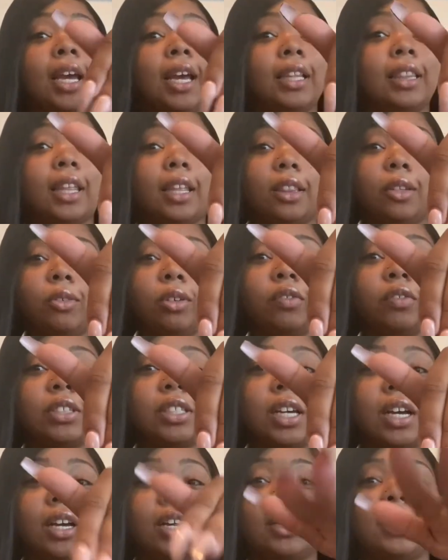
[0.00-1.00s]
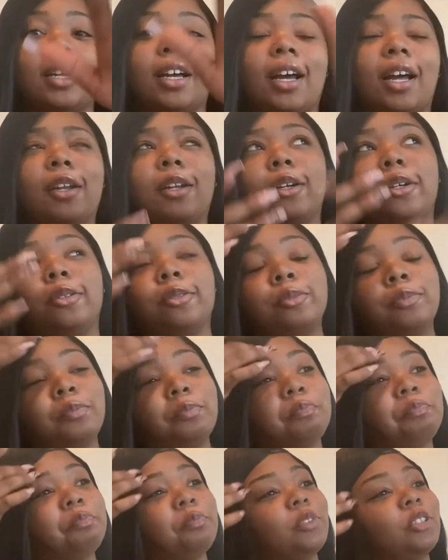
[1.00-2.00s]
They Louis Vuitton. I know.
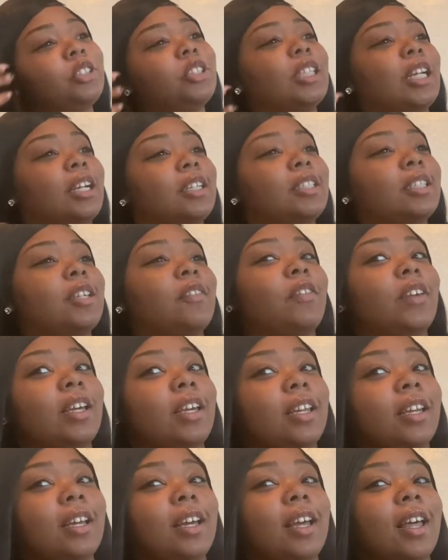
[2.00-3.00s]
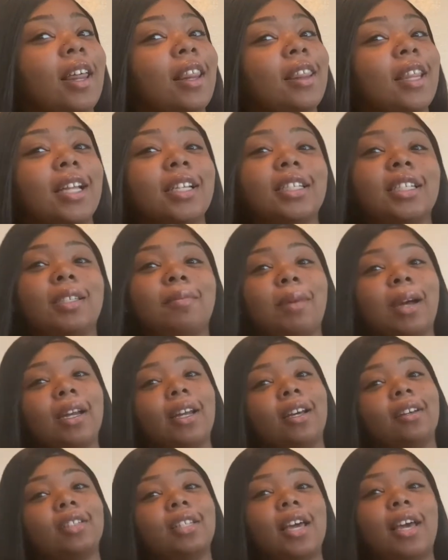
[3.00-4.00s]
Shout out to Van. That's my
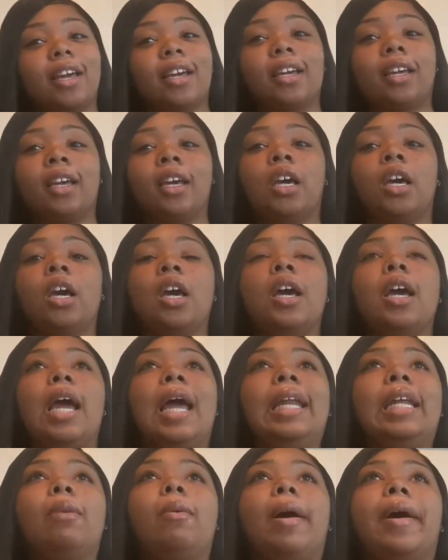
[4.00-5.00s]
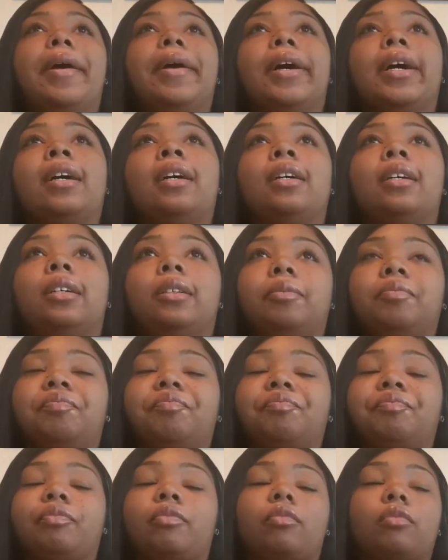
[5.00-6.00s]
nail tech. Anyway,
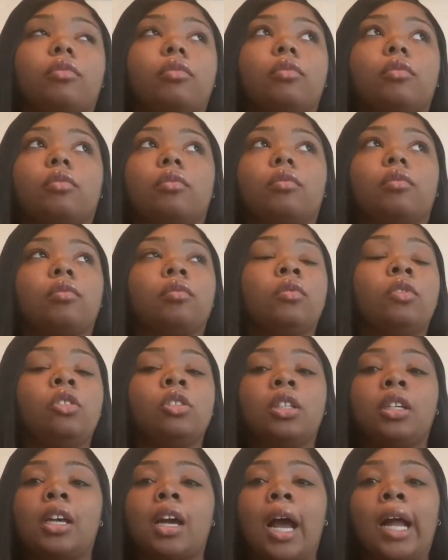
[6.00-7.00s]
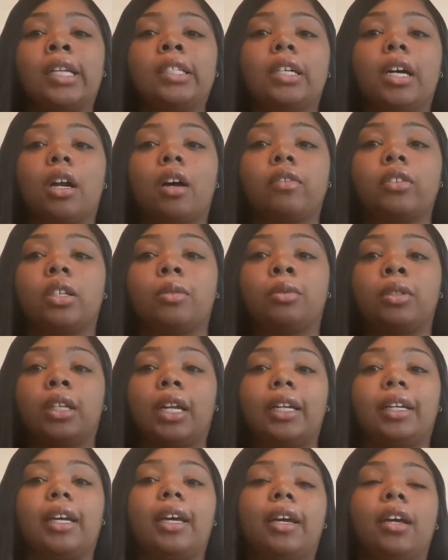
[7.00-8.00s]
um, you see how I just got off subject
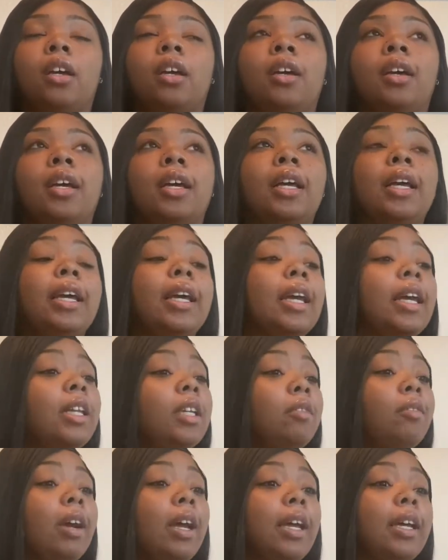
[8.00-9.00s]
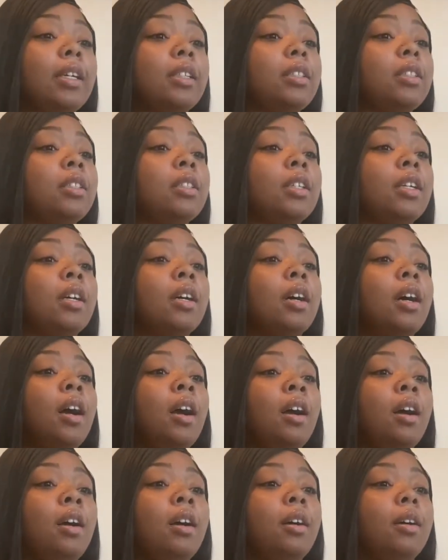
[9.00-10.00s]
like that. Anyways,
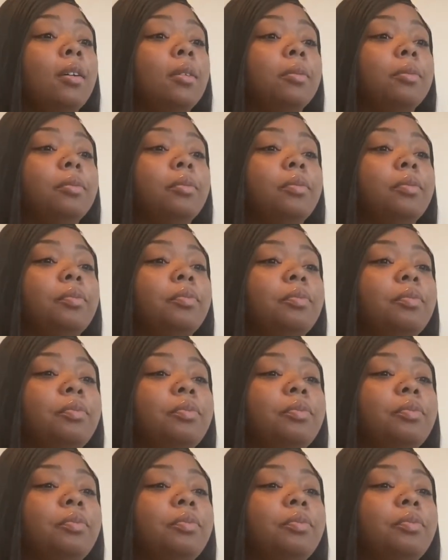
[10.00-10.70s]
um,